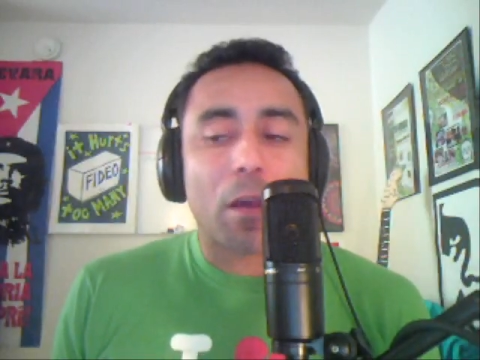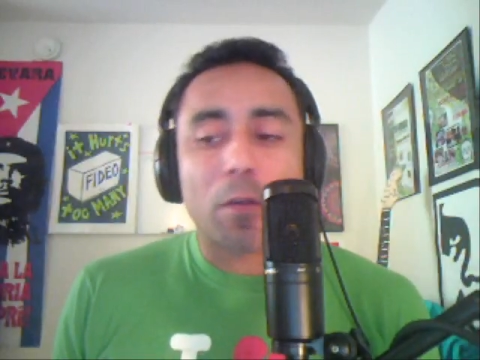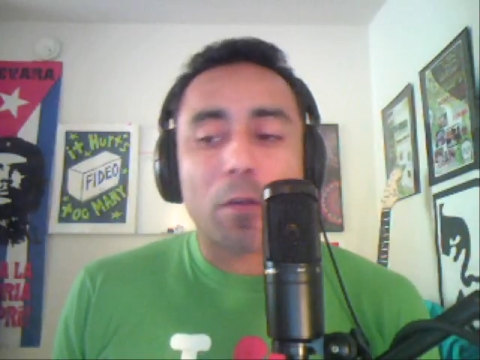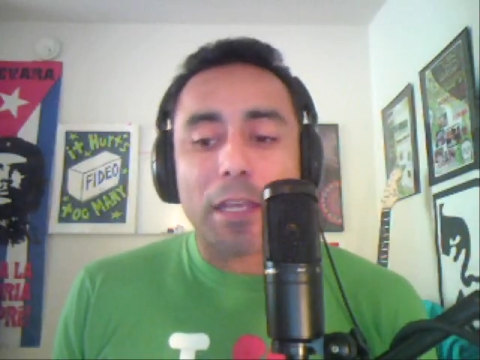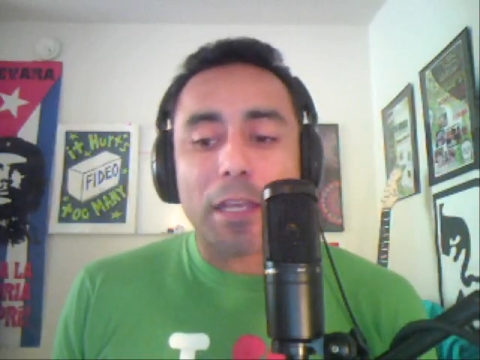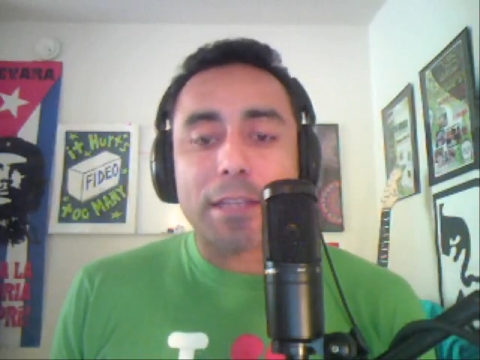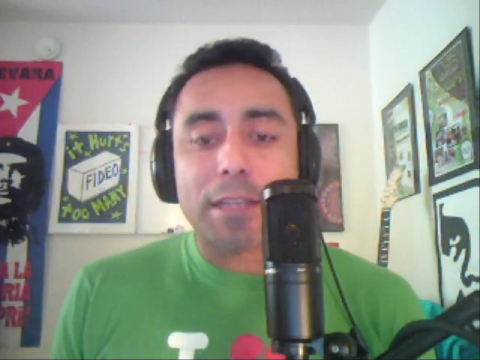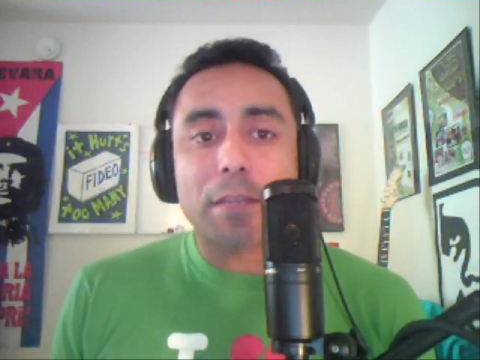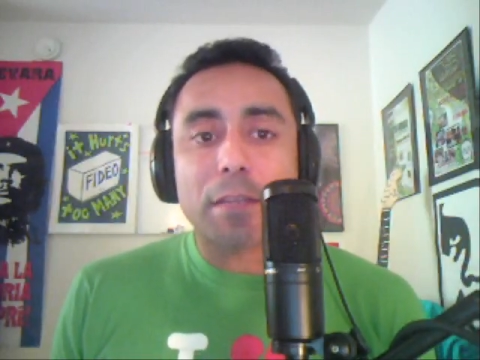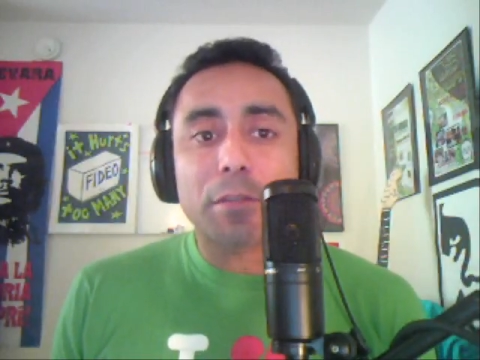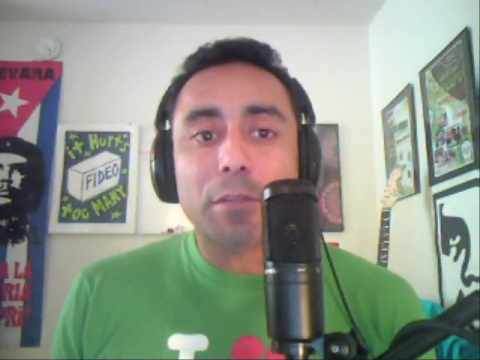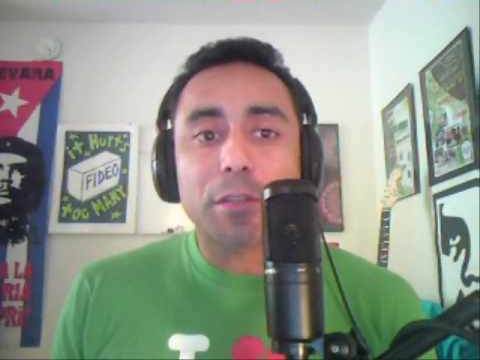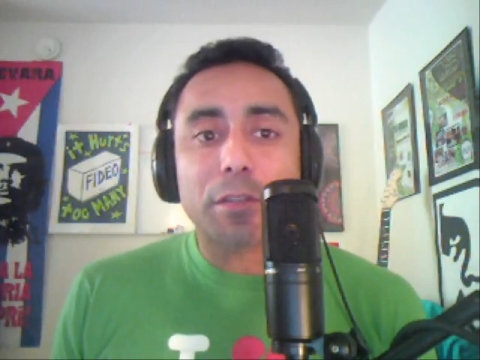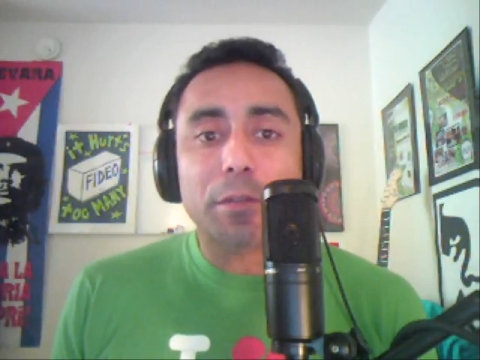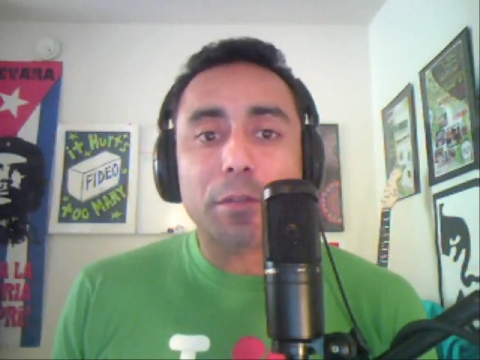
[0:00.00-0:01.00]
Okay,
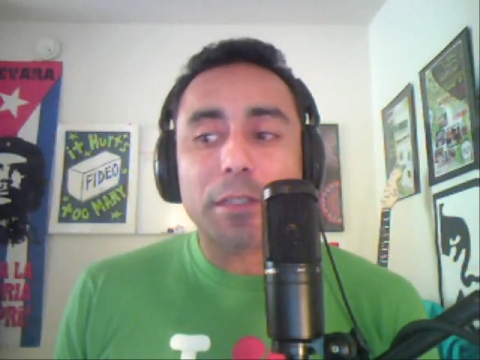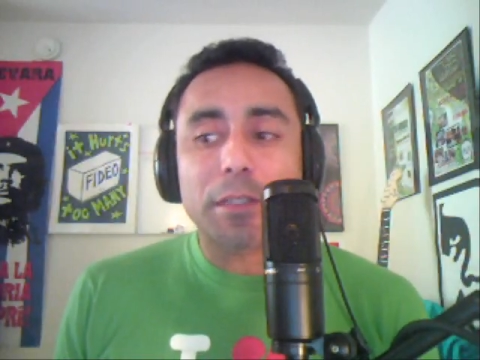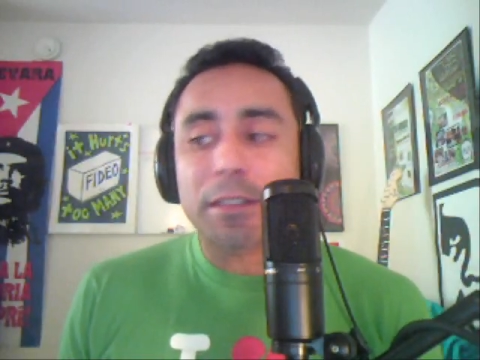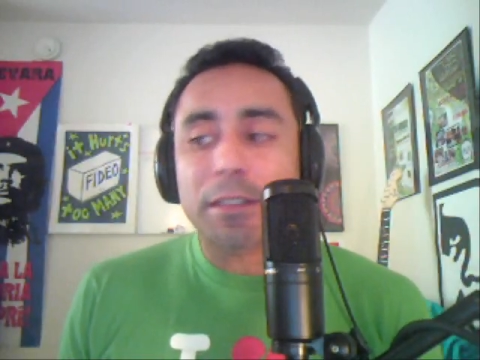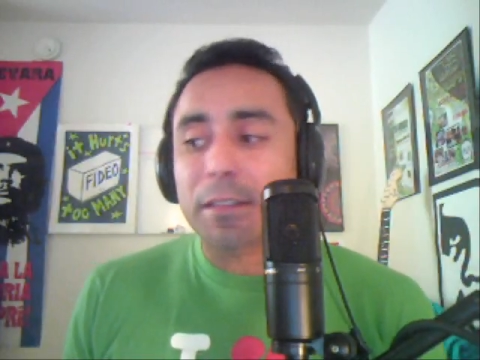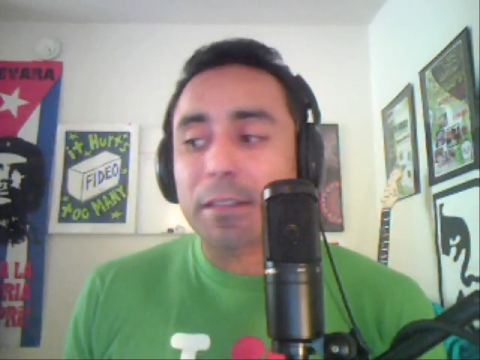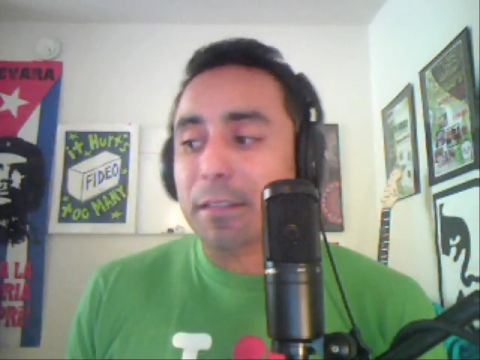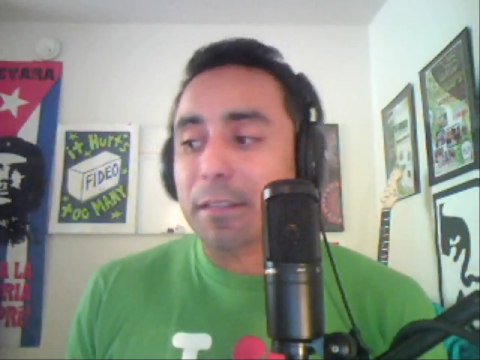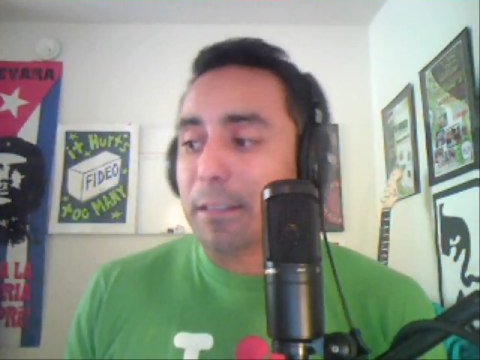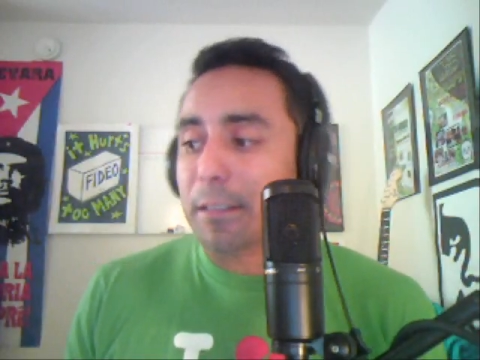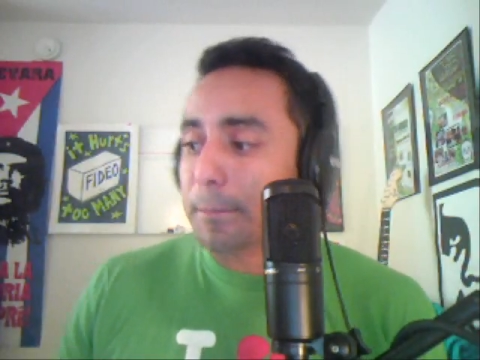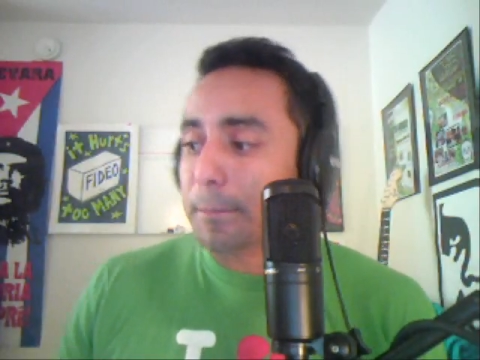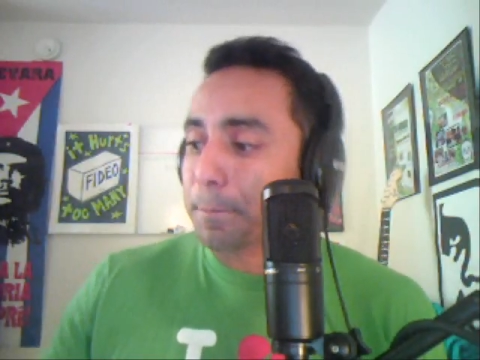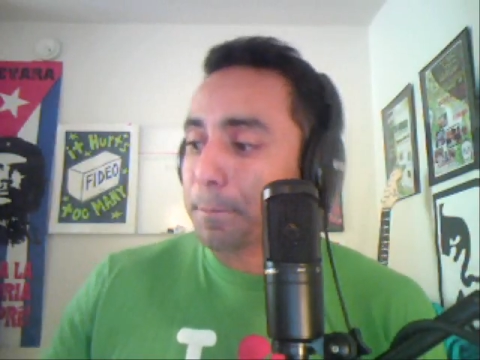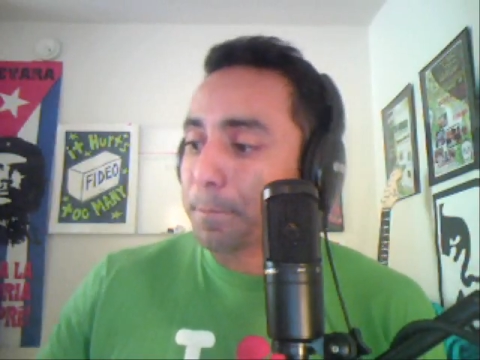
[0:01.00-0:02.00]
number 2 is
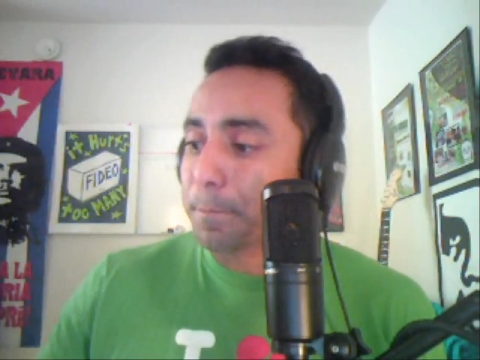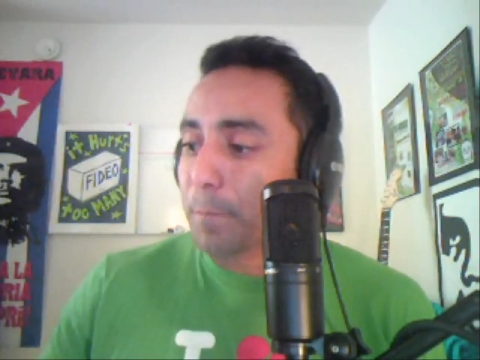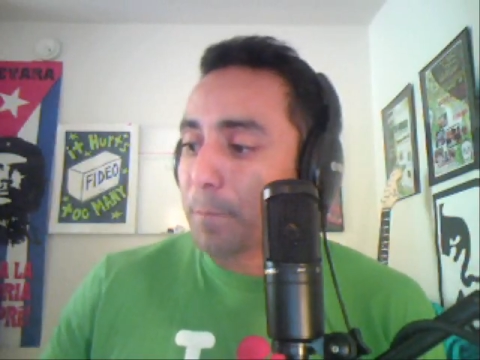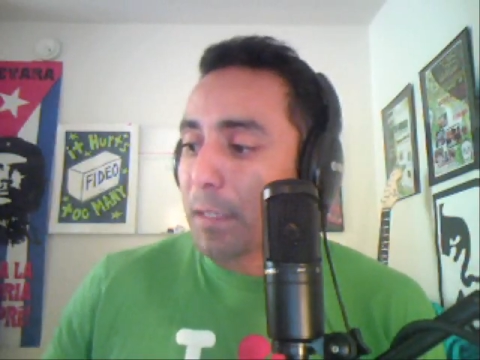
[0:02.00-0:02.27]
the